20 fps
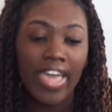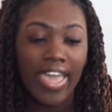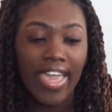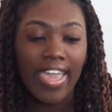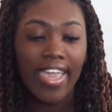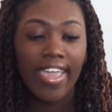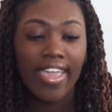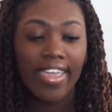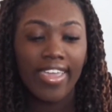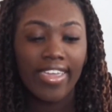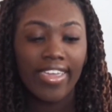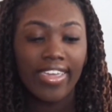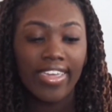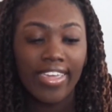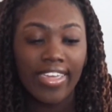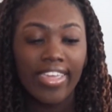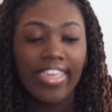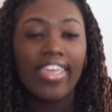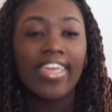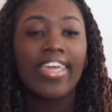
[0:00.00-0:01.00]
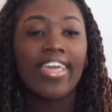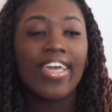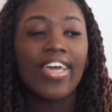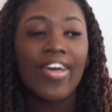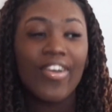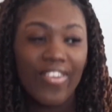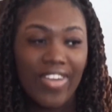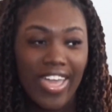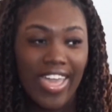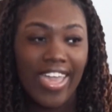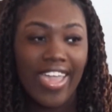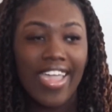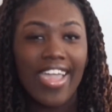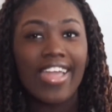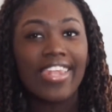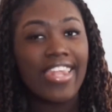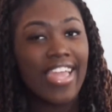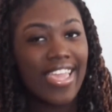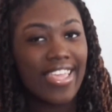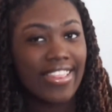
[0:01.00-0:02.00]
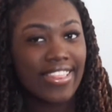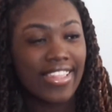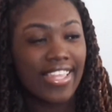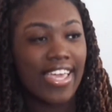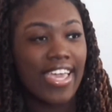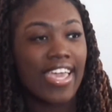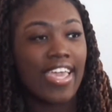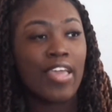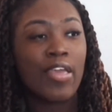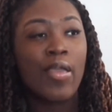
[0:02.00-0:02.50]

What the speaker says: like, okay, I like that.